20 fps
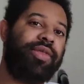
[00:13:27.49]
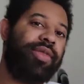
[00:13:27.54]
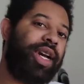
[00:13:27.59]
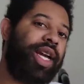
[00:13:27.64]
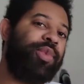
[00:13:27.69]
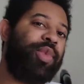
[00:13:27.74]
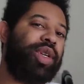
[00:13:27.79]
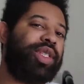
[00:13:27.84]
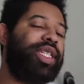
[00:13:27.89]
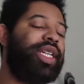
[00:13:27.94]

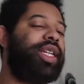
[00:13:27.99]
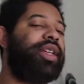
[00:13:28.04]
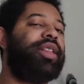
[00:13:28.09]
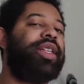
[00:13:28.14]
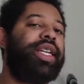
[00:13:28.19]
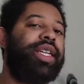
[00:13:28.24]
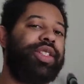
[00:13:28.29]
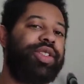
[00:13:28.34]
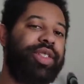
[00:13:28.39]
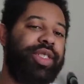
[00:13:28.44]
find
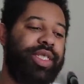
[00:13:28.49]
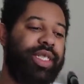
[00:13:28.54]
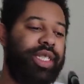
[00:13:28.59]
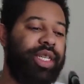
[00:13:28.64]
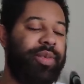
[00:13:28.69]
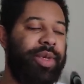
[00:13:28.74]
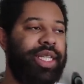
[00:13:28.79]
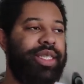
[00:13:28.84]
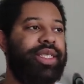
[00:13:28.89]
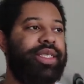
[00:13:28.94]
particularly
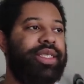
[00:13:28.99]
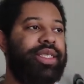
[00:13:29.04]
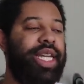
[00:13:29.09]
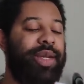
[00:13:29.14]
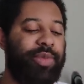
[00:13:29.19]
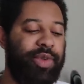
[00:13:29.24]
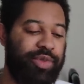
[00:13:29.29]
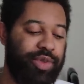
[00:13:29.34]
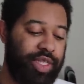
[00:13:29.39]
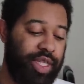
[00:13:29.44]
interesting about this
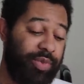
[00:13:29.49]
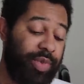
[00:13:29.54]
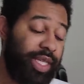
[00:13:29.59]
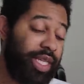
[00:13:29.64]
type of stuff